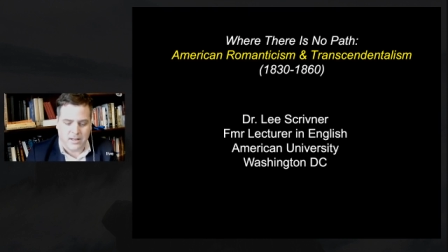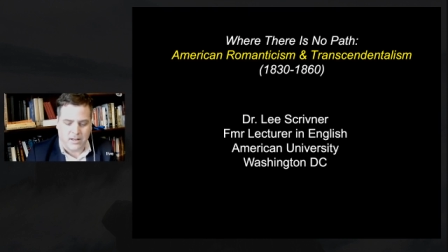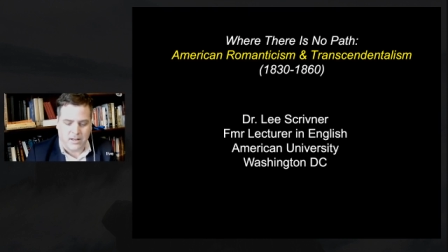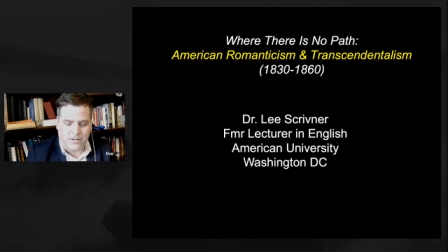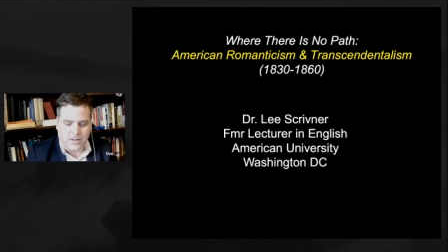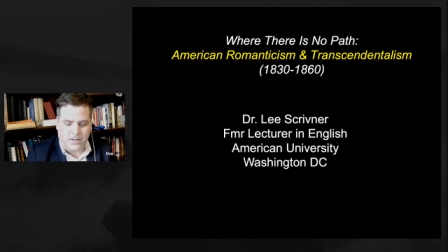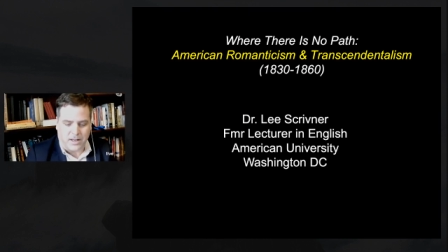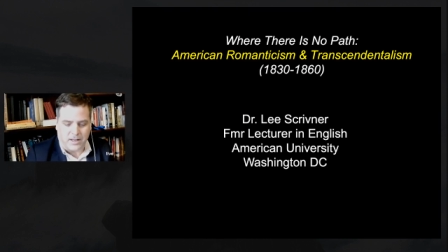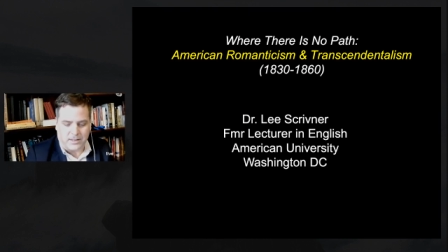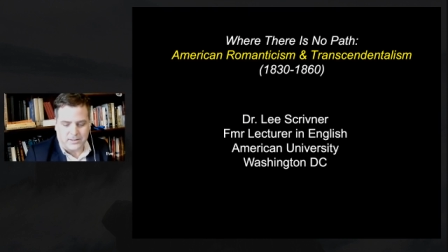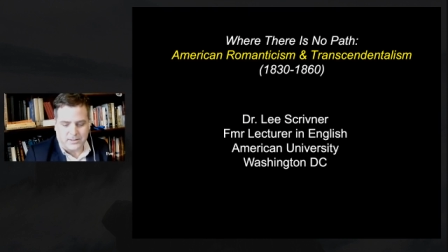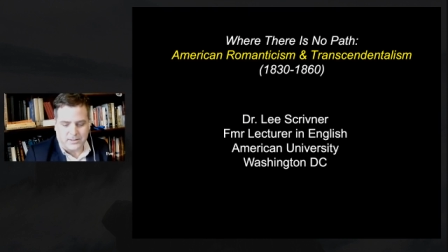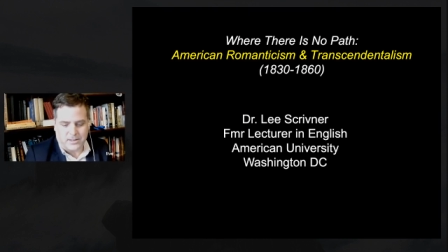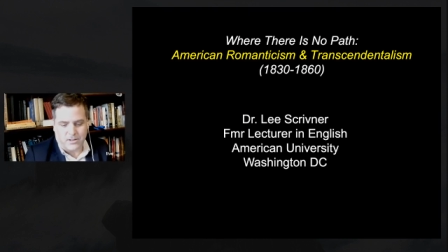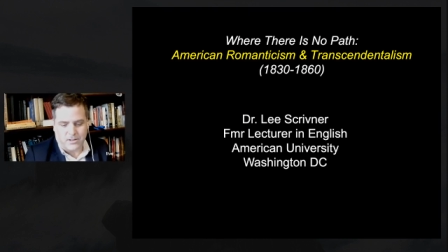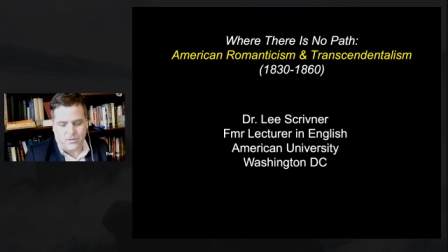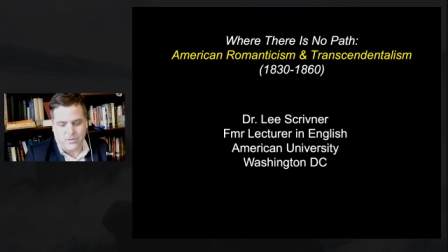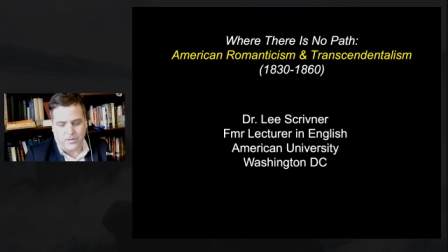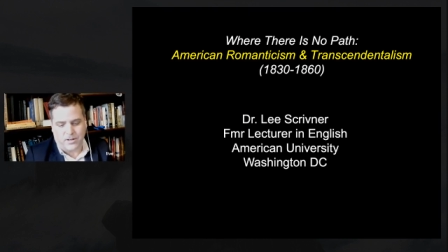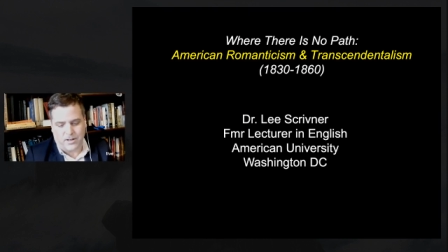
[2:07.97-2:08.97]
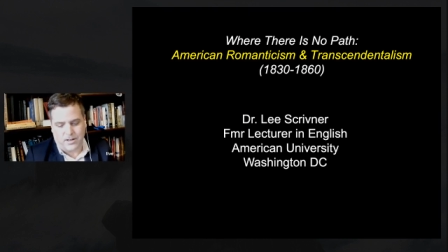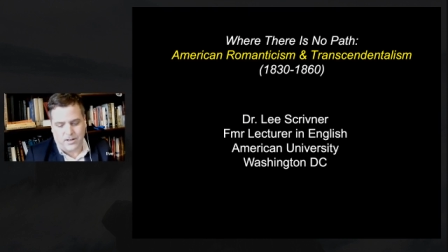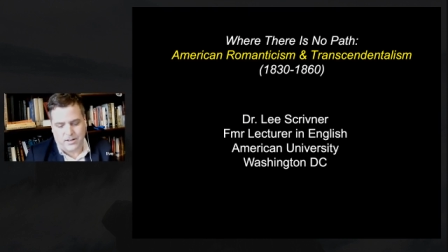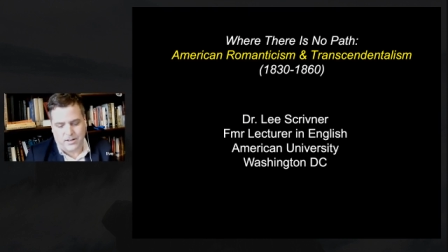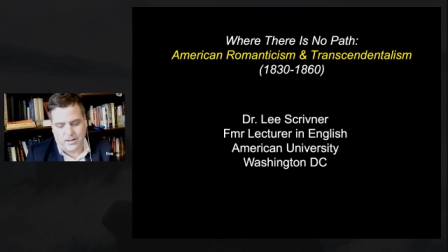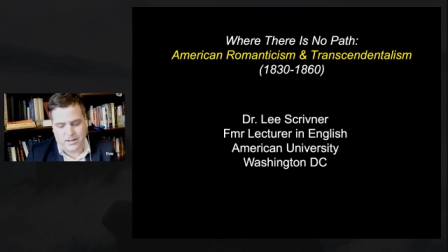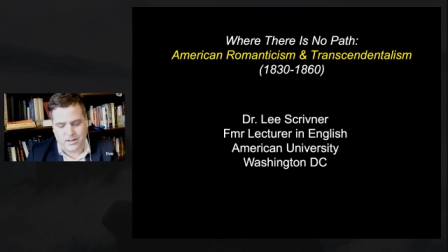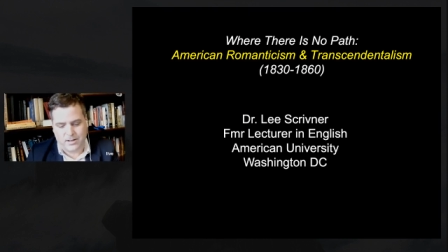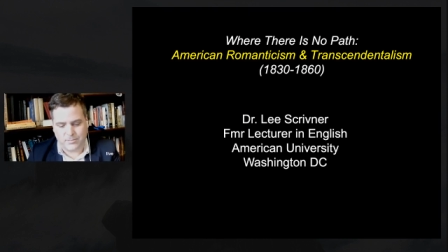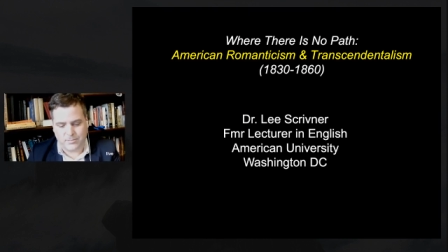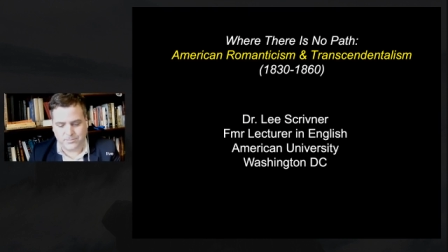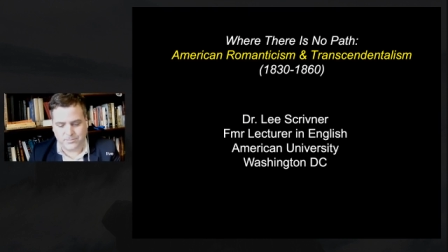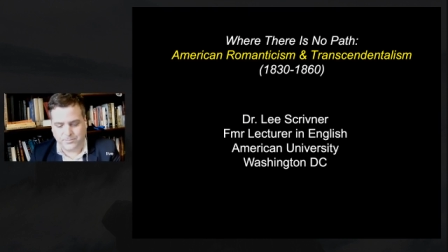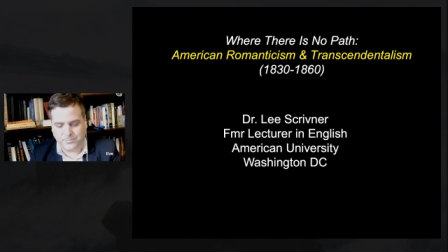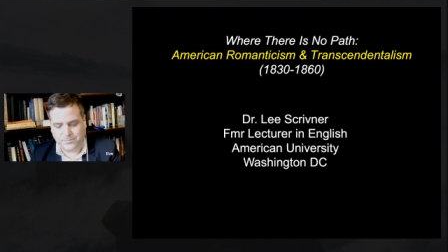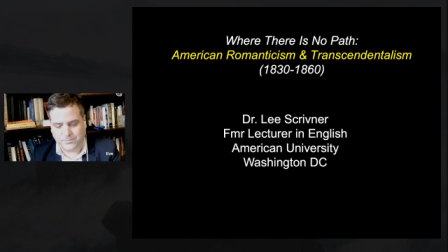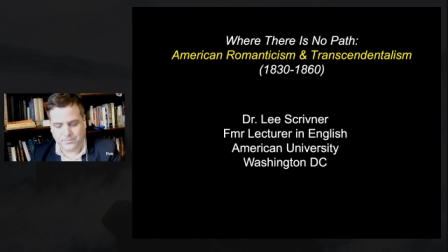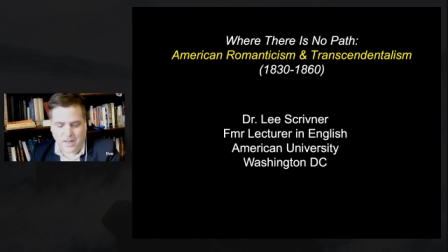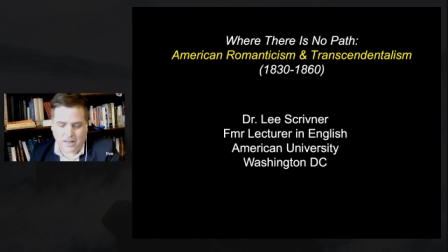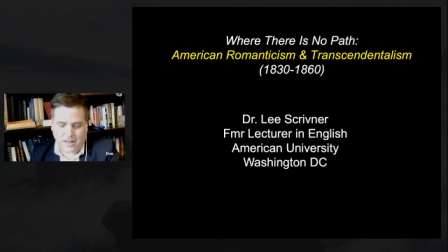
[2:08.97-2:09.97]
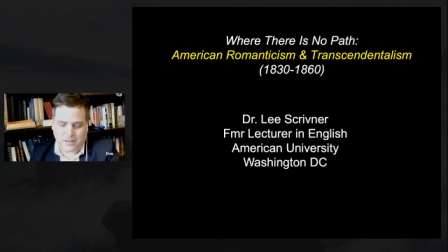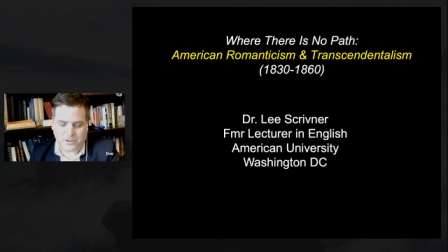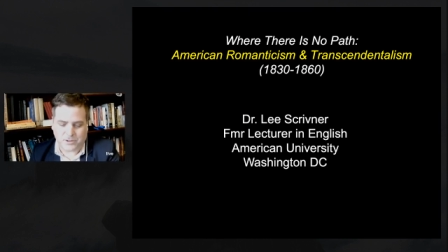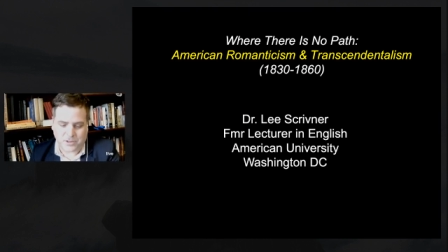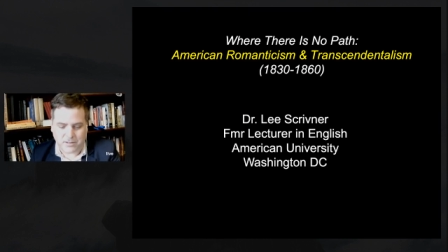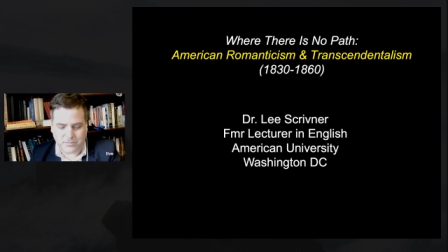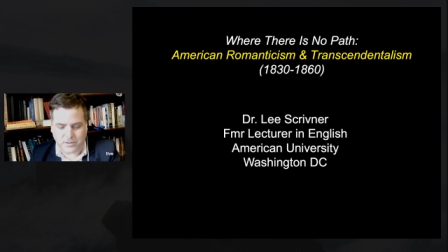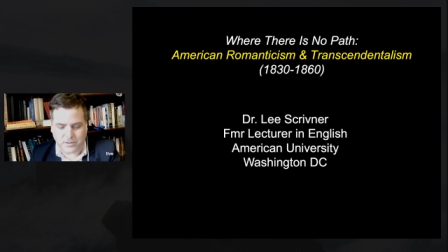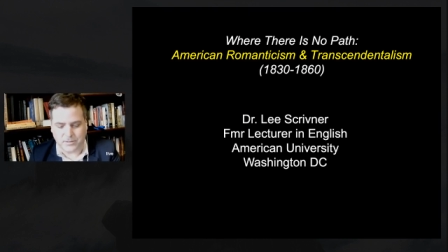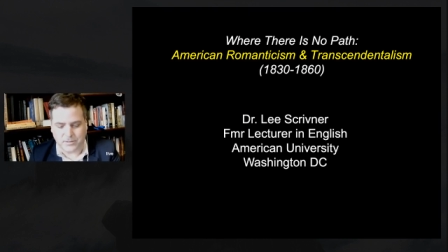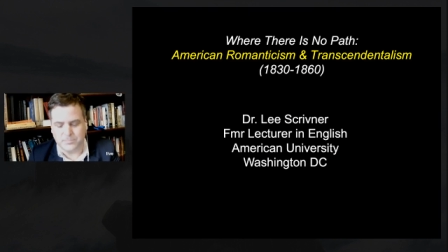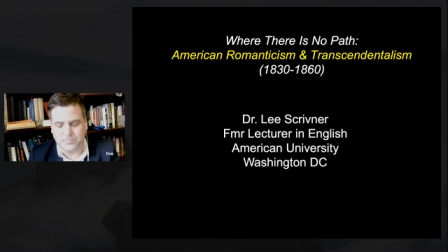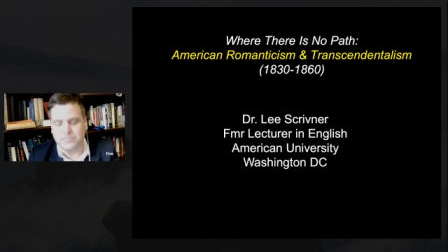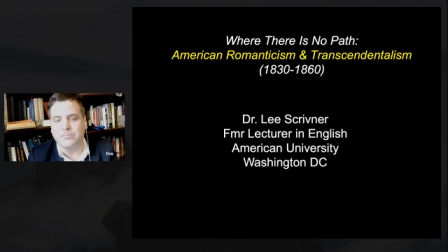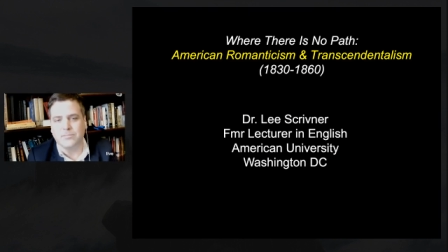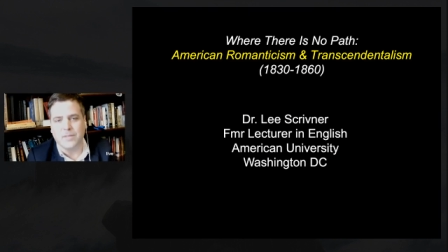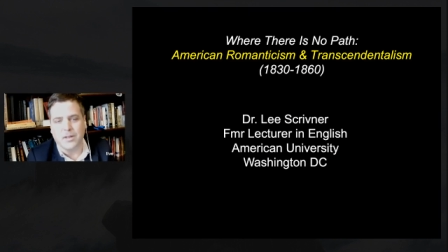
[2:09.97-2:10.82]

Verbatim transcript: Okay, so um, I also have a,